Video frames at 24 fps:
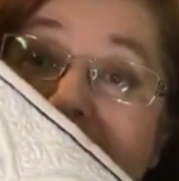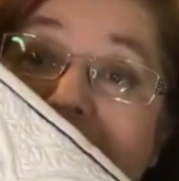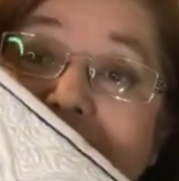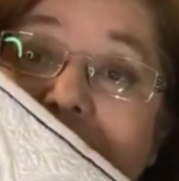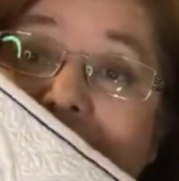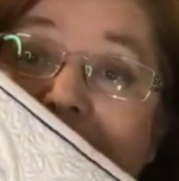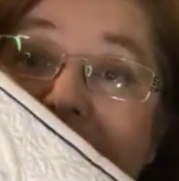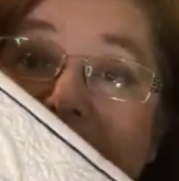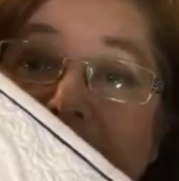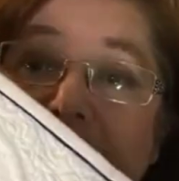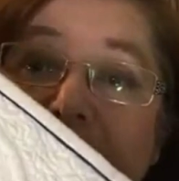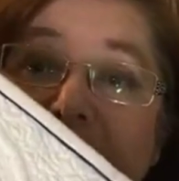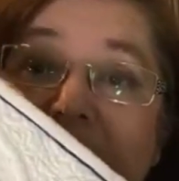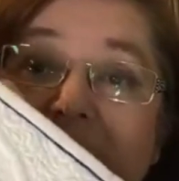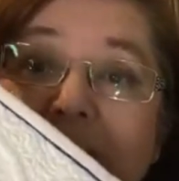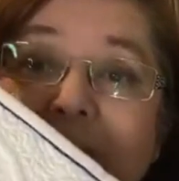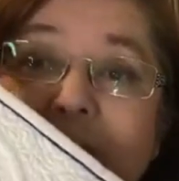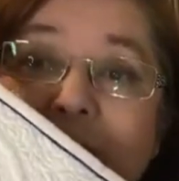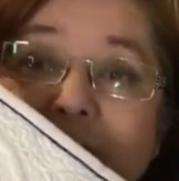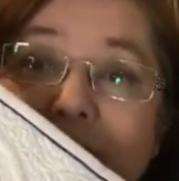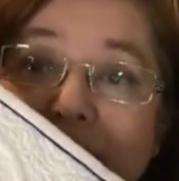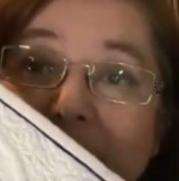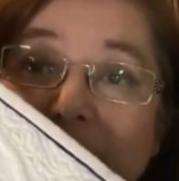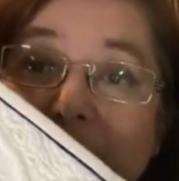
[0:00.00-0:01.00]
is easy
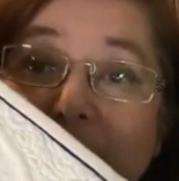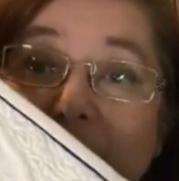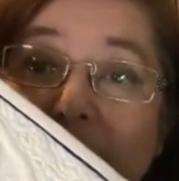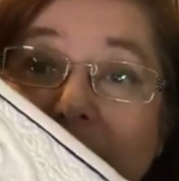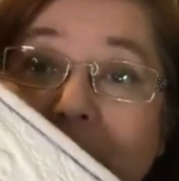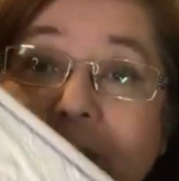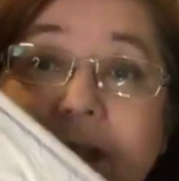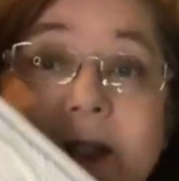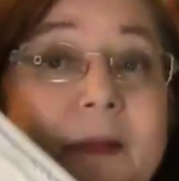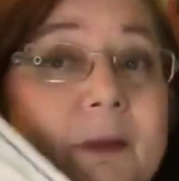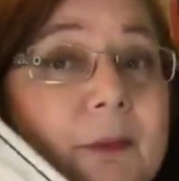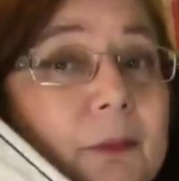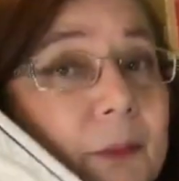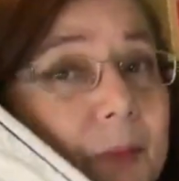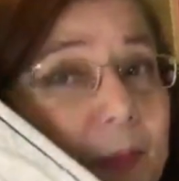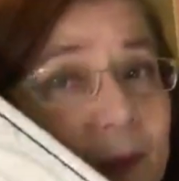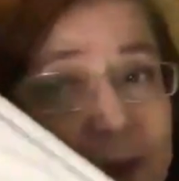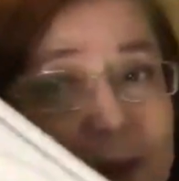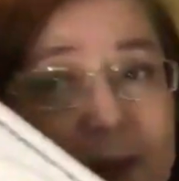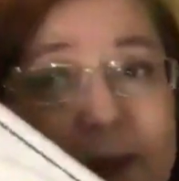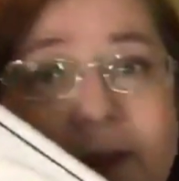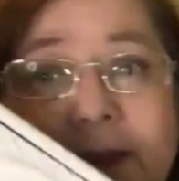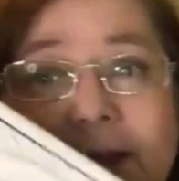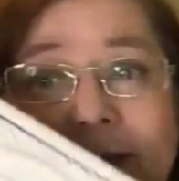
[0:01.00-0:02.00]
to do. It
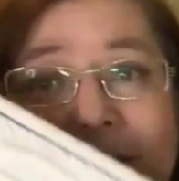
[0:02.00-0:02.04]
really